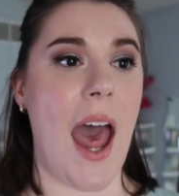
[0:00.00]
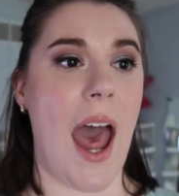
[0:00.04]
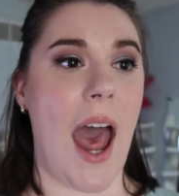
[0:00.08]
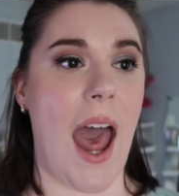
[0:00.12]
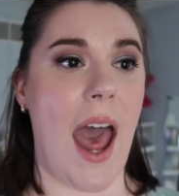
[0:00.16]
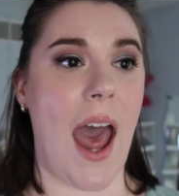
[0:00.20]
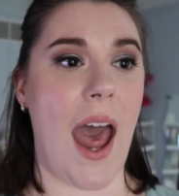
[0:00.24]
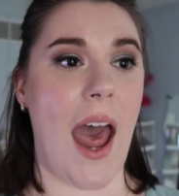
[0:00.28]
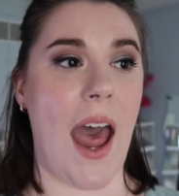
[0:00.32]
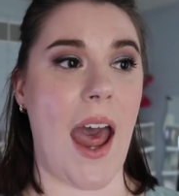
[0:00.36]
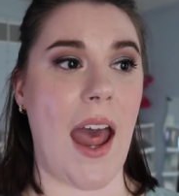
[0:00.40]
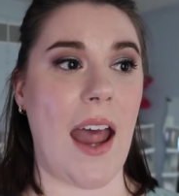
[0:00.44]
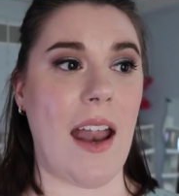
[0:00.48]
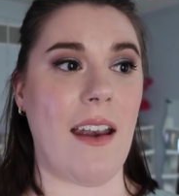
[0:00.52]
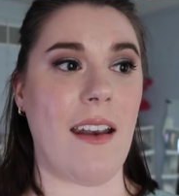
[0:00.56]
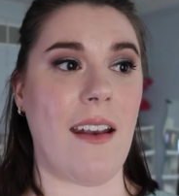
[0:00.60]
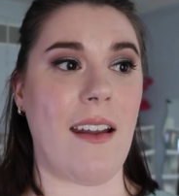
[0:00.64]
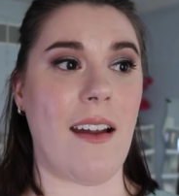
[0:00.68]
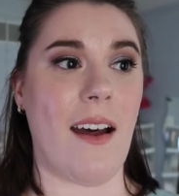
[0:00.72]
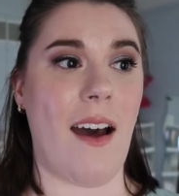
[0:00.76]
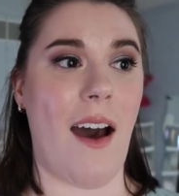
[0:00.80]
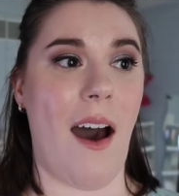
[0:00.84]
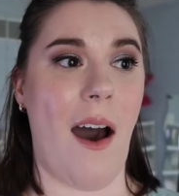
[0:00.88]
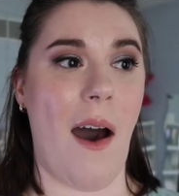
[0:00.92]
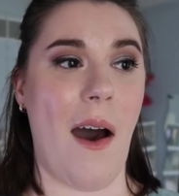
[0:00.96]
and
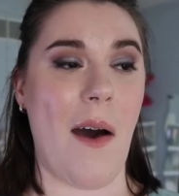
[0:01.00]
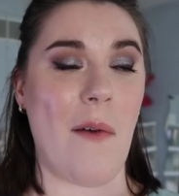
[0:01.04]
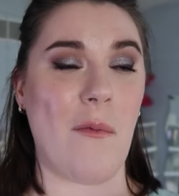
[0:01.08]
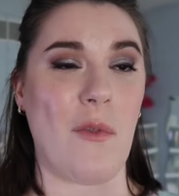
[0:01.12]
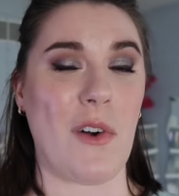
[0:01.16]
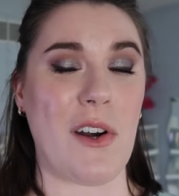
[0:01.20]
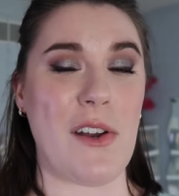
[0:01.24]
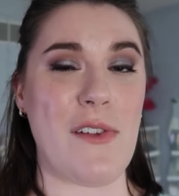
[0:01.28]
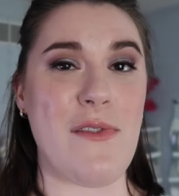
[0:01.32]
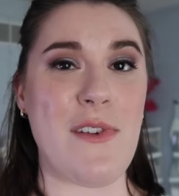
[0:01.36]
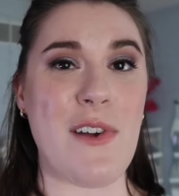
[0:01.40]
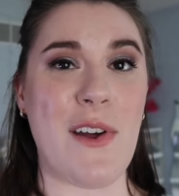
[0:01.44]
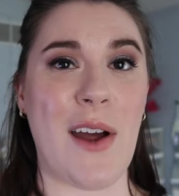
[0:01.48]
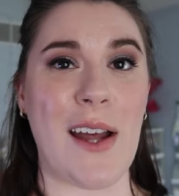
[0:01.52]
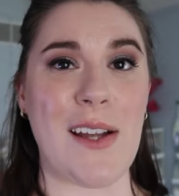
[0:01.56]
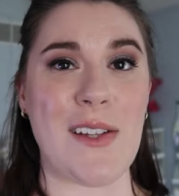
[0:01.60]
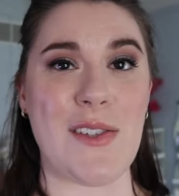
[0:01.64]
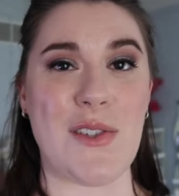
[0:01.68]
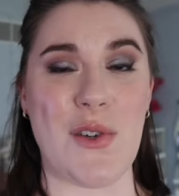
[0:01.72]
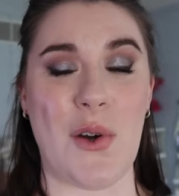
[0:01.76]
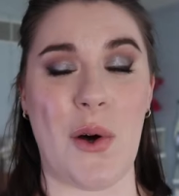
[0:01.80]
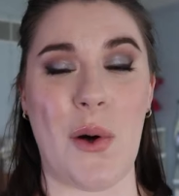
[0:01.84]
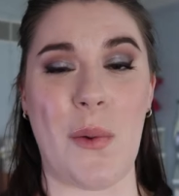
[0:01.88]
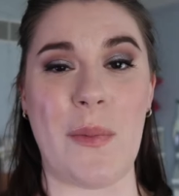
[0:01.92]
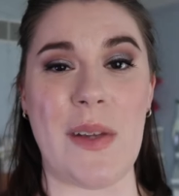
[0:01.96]
one of you
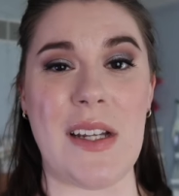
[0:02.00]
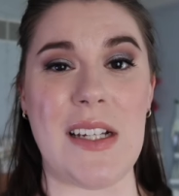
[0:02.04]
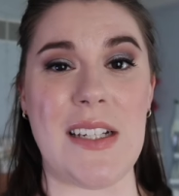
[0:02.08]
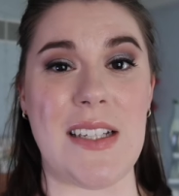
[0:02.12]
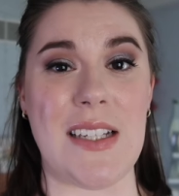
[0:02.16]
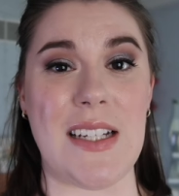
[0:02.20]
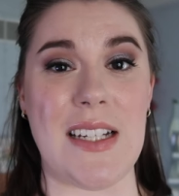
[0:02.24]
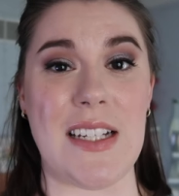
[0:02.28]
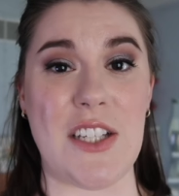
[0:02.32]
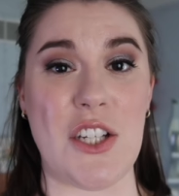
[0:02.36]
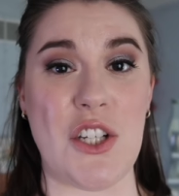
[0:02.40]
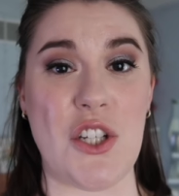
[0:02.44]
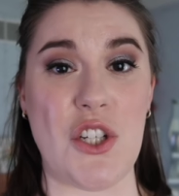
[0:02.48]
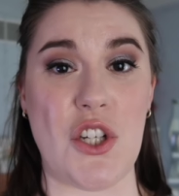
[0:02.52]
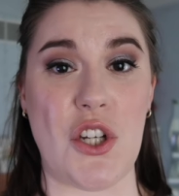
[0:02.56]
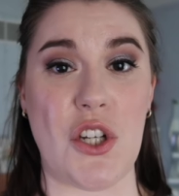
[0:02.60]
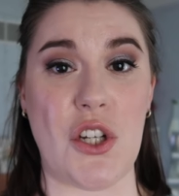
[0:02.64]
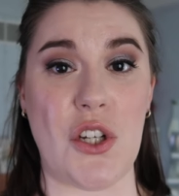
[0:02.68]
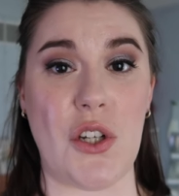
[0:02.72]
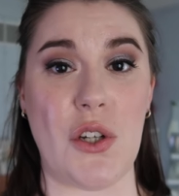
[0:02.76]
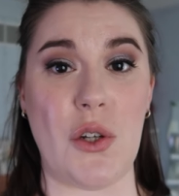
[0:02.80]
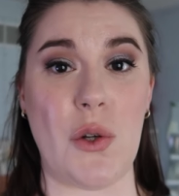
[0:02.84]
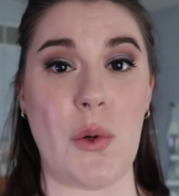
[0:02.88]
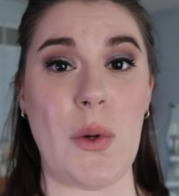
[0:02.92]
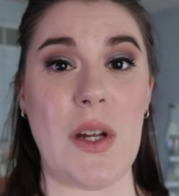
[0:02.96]
guys told me season
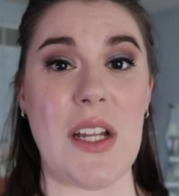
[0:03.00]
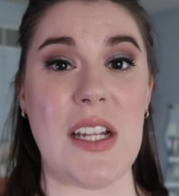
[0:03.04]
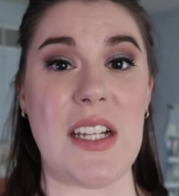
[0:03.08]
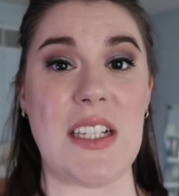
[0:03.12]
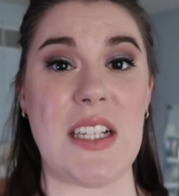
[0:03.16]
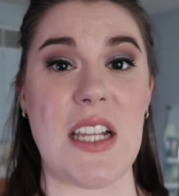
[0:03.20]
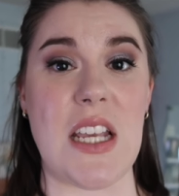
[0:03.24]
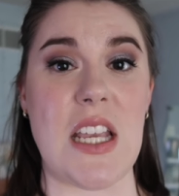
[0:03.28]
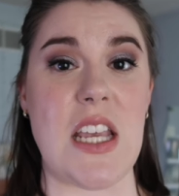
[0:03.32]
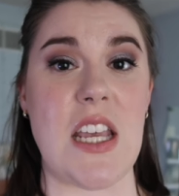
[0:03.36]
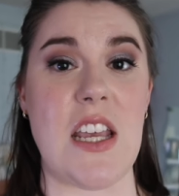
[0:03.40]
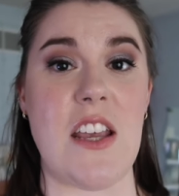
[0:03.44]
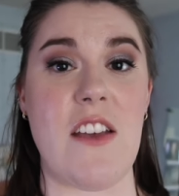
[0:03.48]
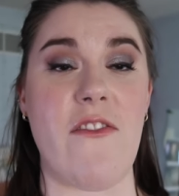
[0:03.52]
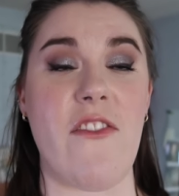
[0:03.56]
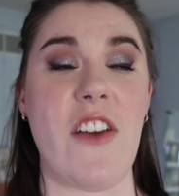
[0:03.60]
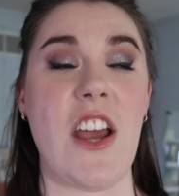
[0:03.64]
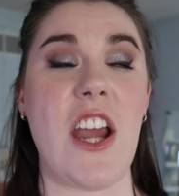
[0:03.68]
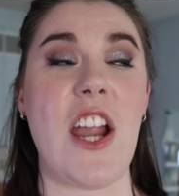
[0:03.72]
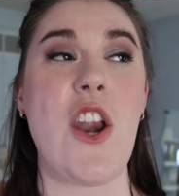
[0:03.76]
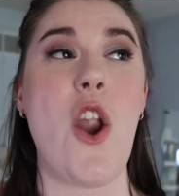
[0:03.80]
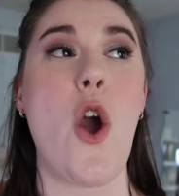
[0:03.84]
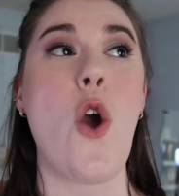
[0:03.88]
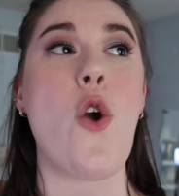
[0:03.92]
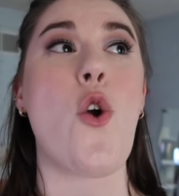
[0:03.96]
2 is
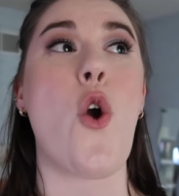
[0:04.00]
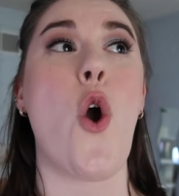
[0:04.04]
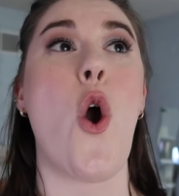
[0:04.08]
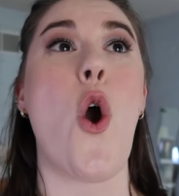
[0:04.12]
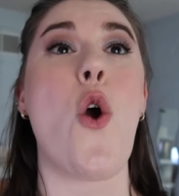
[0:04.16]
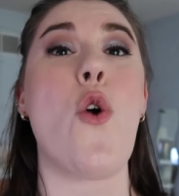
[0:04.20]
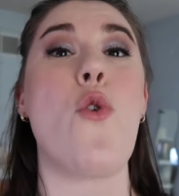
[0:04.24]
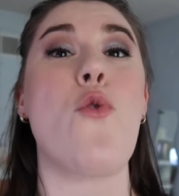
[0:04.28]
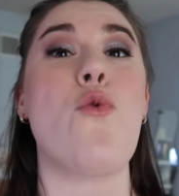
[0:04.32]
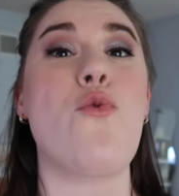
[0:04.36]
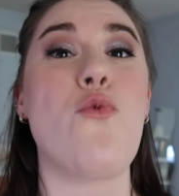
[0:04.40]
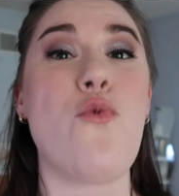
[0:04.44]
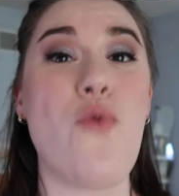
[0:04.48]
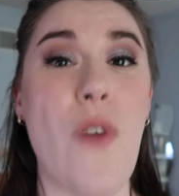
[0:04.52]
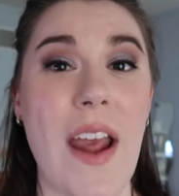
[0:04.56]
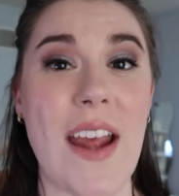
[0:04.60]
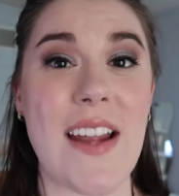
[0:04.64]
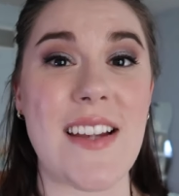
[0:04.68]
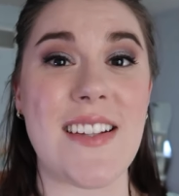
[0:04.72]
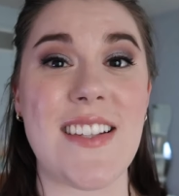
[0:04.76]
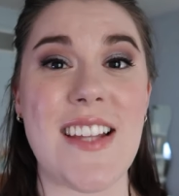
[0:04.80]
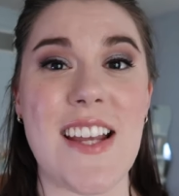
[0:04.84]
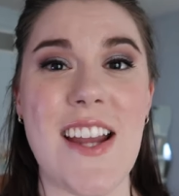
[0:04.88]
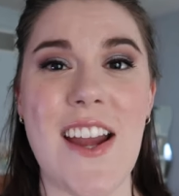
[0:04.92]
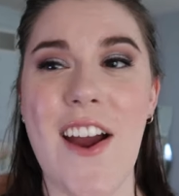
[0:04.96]
even
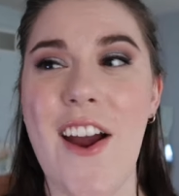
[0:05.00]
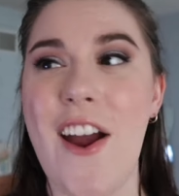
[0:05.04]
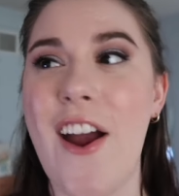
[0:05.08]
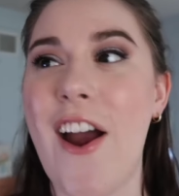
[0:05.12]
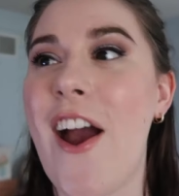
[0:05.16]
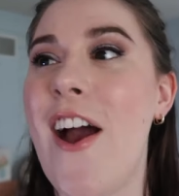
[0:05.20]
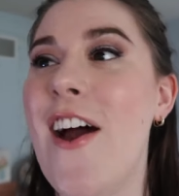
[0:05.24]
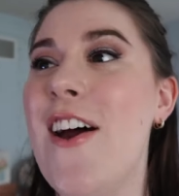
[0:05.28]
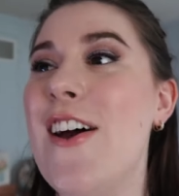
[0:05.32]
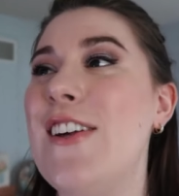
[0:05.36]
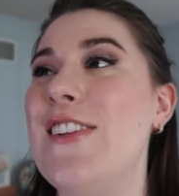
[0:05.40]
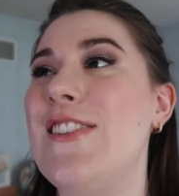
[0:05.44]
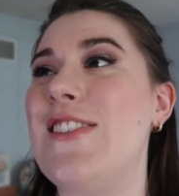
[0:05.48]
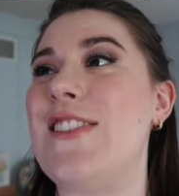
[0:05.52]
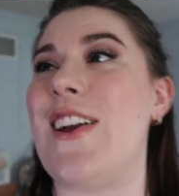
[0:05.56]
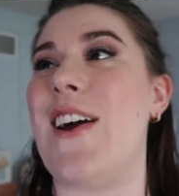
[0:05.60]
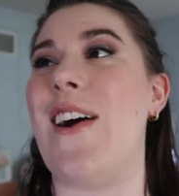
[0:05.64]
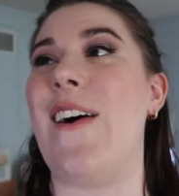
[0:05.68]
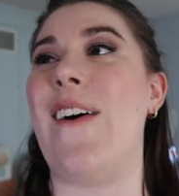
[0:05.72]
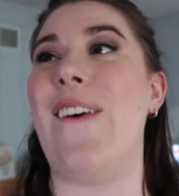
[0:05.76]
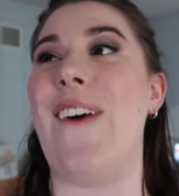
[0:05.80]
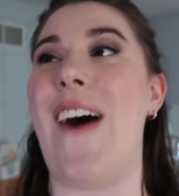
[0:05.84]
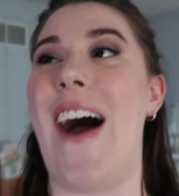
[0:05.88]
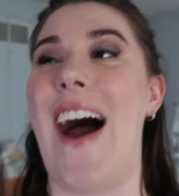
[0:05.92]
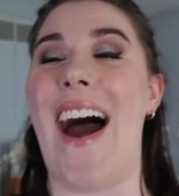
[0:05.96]
crazier,
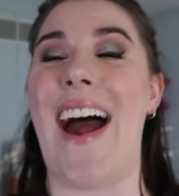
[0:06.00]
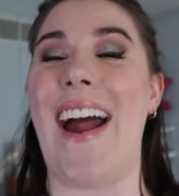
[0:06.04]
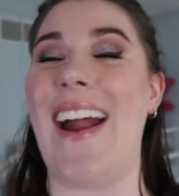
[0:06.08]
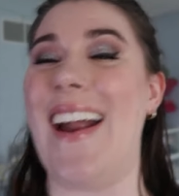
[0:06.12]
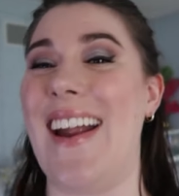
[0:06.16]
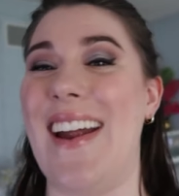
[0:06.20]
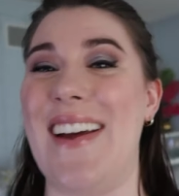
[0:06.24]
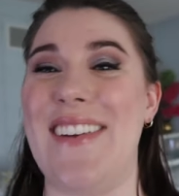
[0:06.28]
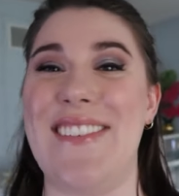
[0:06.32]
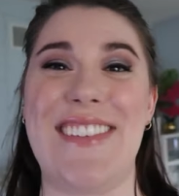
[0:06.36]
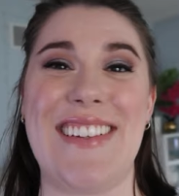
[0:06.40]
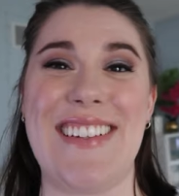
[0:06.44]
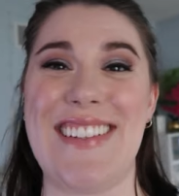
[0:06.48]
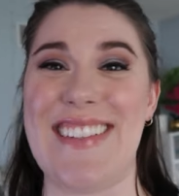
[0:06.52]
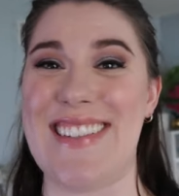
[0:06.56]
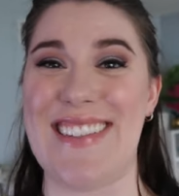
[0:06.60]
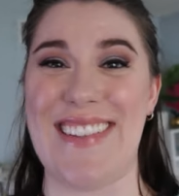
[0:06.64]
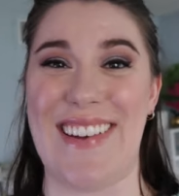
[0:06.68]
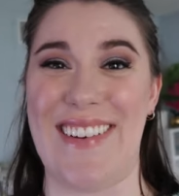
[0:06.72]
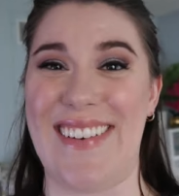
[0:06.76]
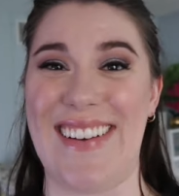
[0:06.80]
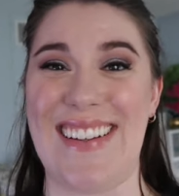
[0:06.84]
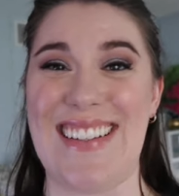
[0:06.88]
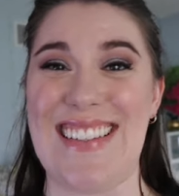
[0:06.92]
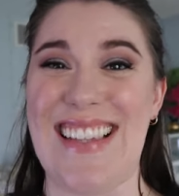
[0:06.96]
so I am just
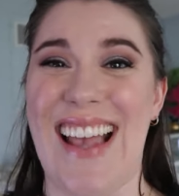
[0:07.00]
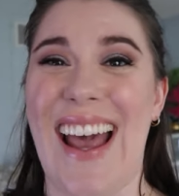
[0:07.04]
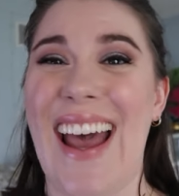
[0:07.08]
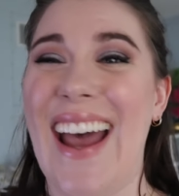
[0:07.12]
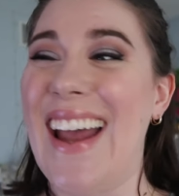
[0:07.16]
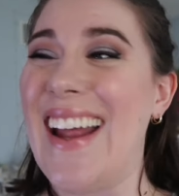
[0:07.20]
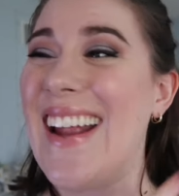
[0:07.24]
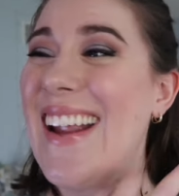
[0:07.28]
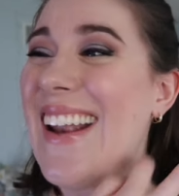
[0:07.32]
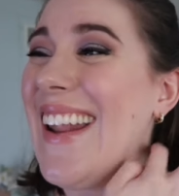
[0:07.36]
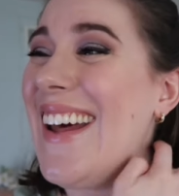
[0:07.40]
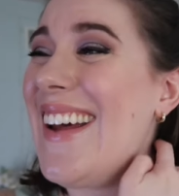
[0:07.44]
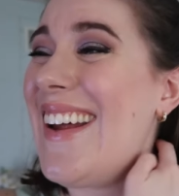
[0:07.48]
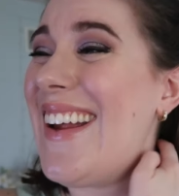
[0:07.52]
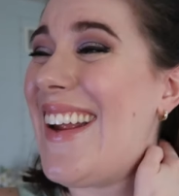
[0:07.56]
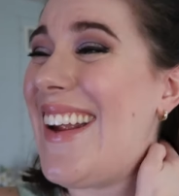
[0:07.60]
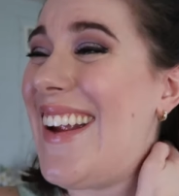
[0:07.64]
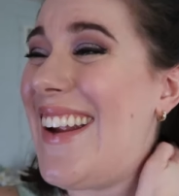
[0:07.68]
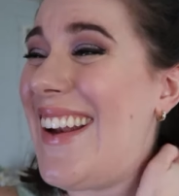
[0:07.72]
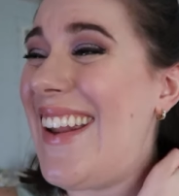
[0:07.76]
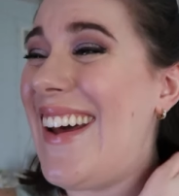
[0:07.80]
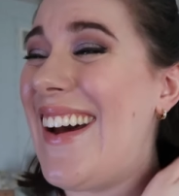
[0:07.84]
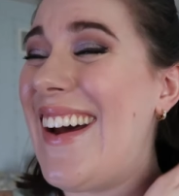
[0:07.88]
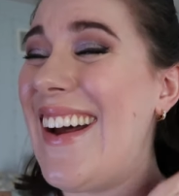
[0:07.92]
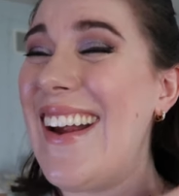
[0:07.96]
so
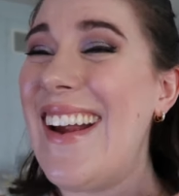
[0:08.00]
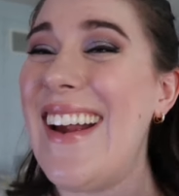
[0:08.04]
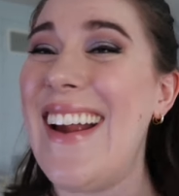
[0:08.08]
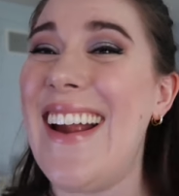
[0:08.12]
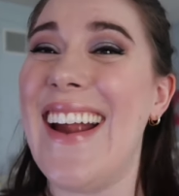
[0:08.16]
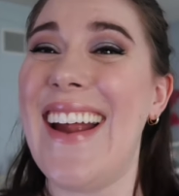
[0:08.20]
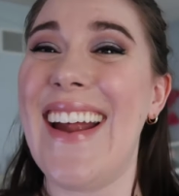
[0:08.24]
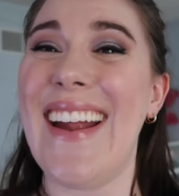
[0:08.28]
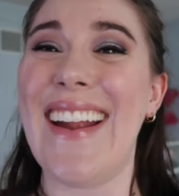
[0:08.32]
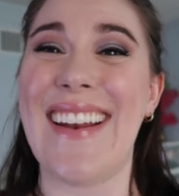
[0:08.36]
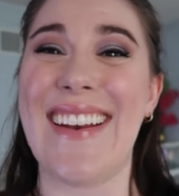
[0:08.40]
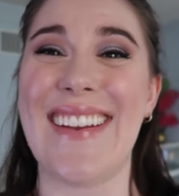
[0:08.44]
excited.